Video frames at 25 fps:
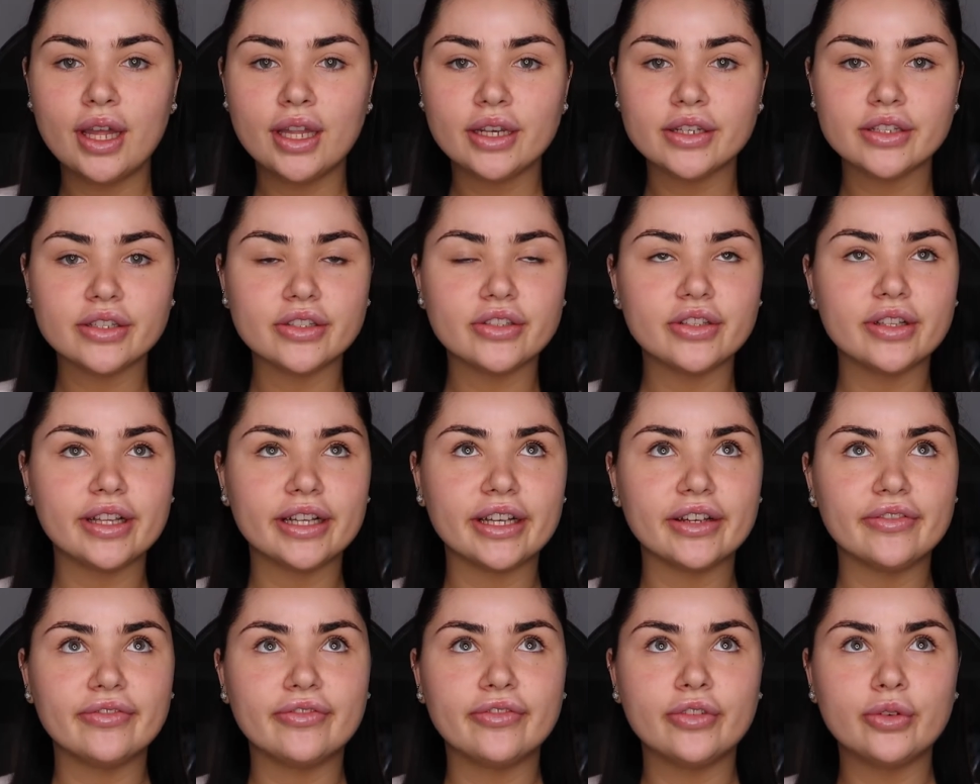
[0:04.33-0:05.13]
Just do
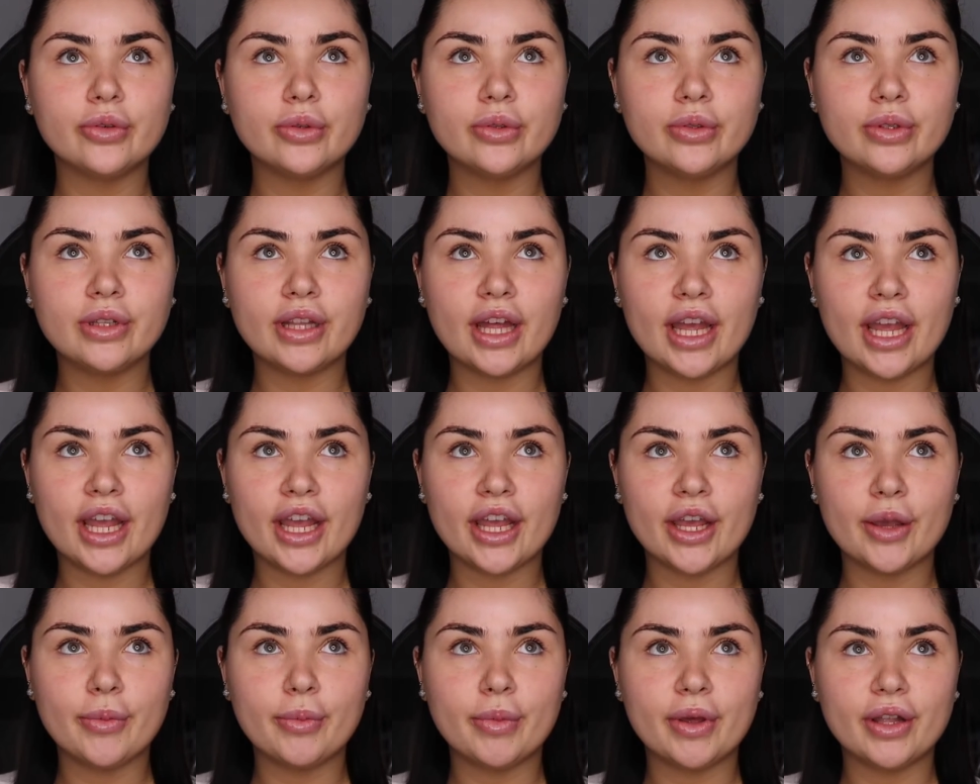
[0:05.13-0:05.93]
like a full
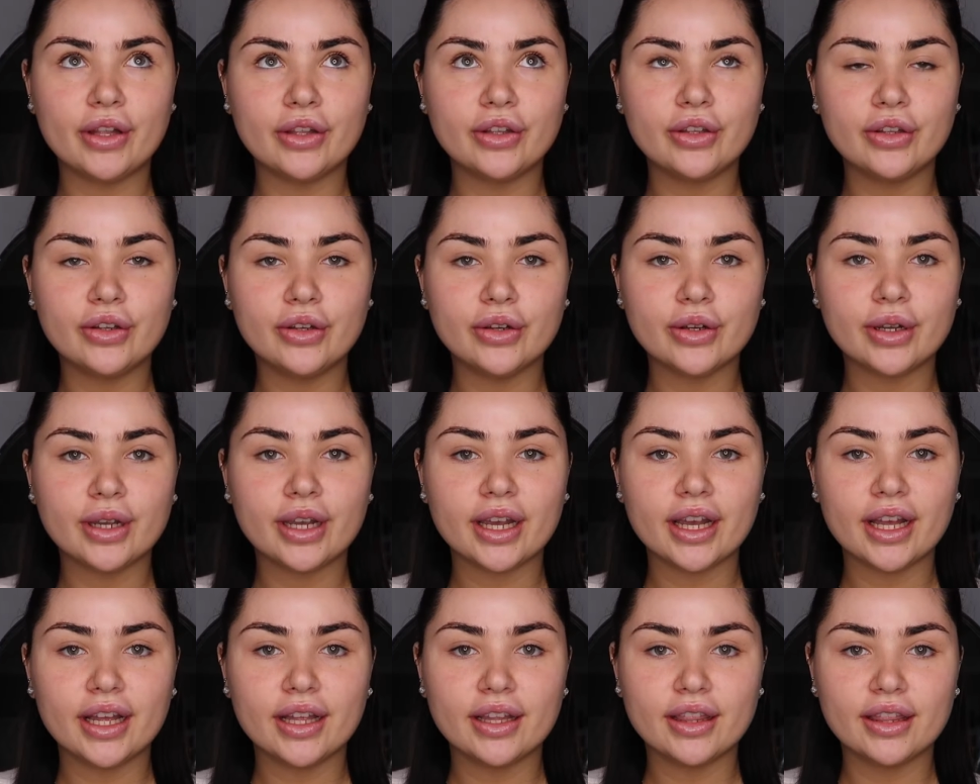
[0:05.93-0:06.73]
glam look
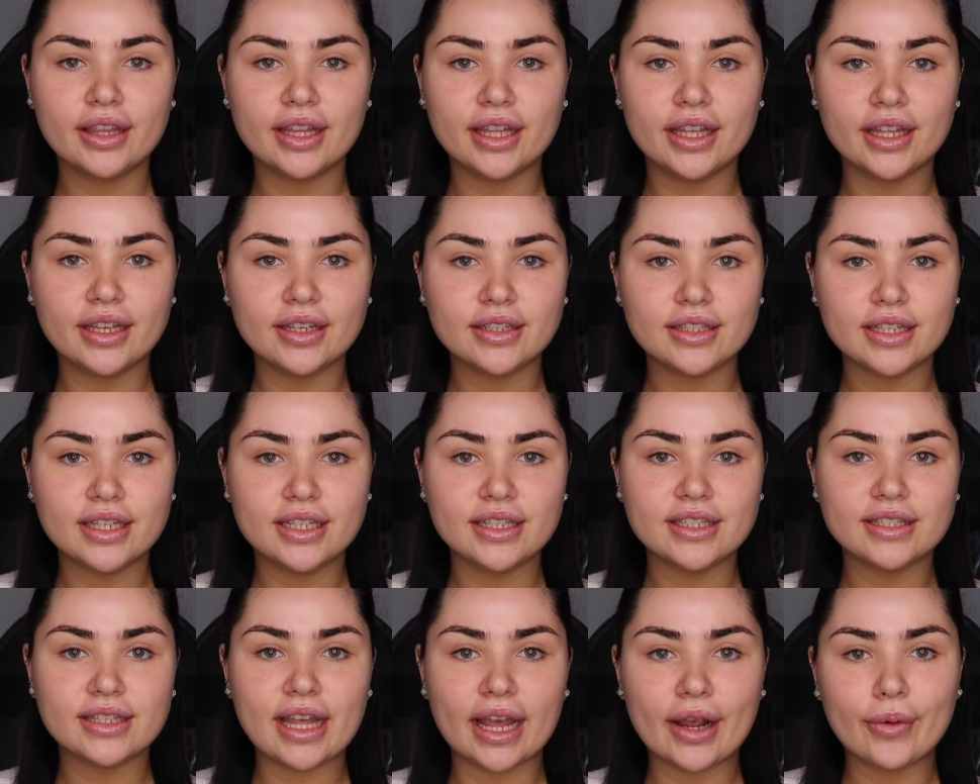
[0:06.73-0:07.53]
that
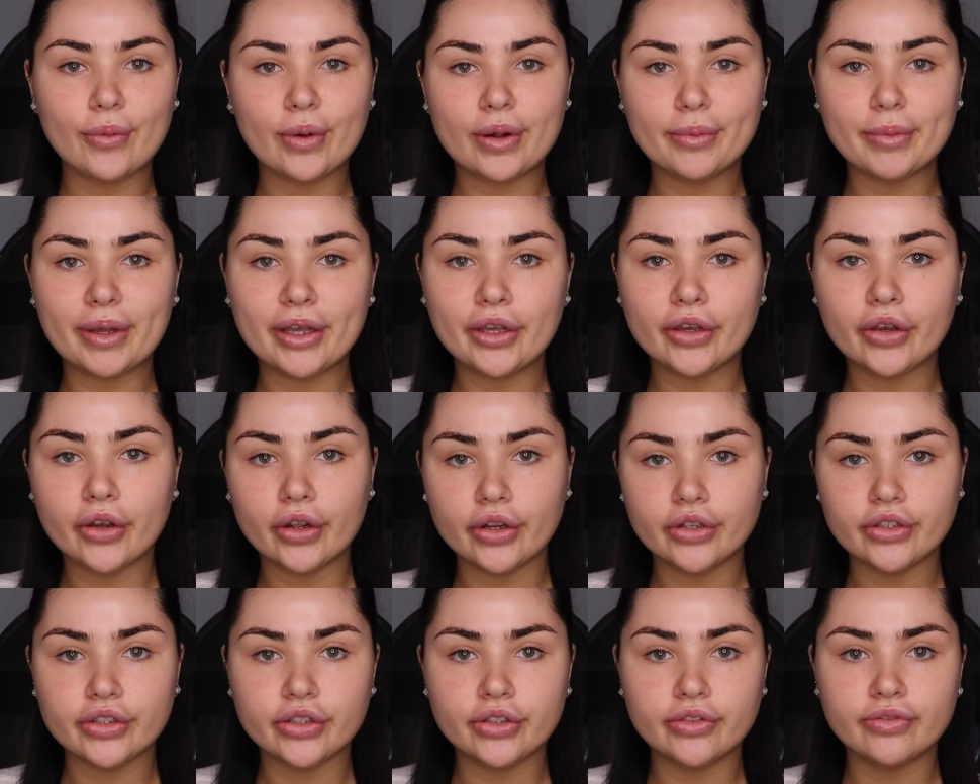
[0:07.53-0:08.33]
is like one of my
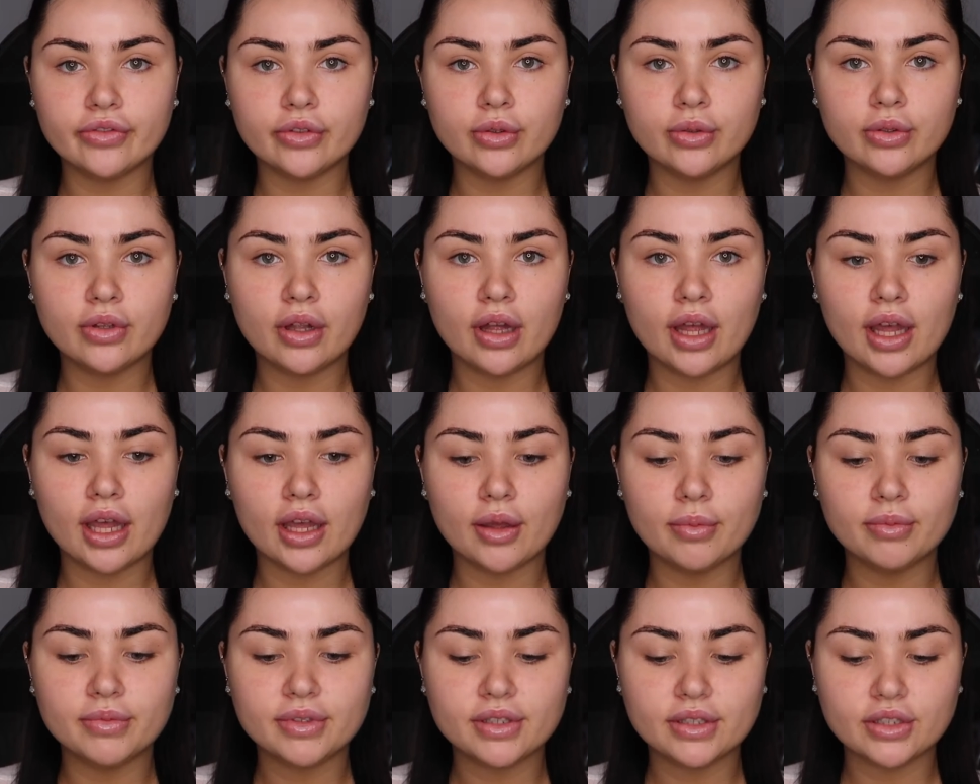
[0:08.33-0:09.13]
go-to full
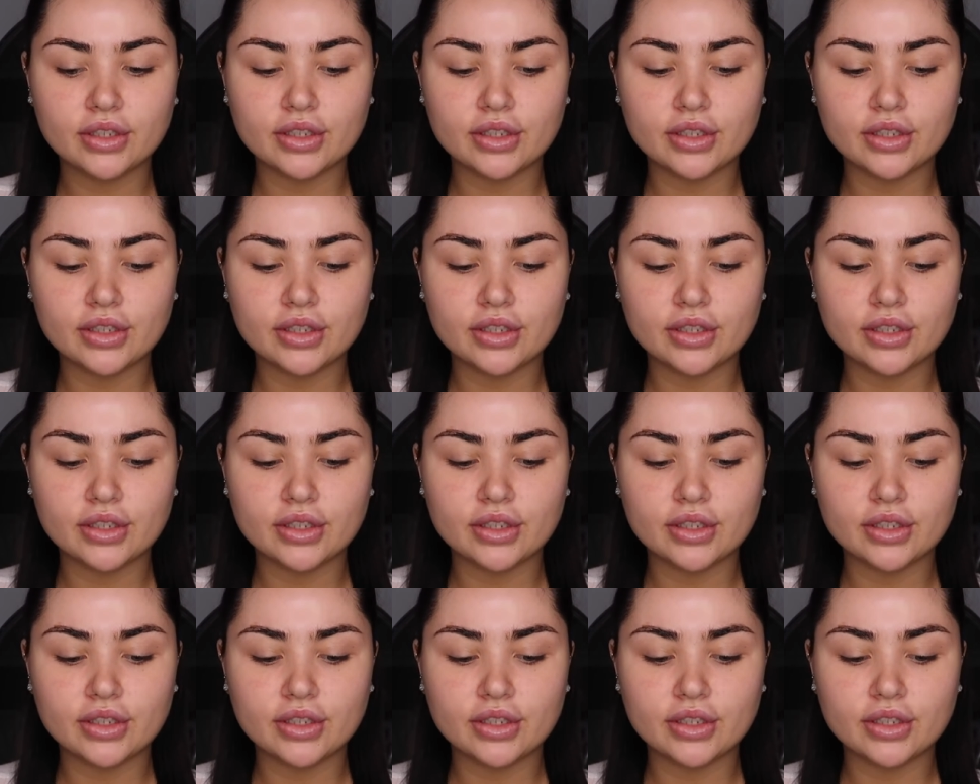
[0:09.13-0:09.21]
glams.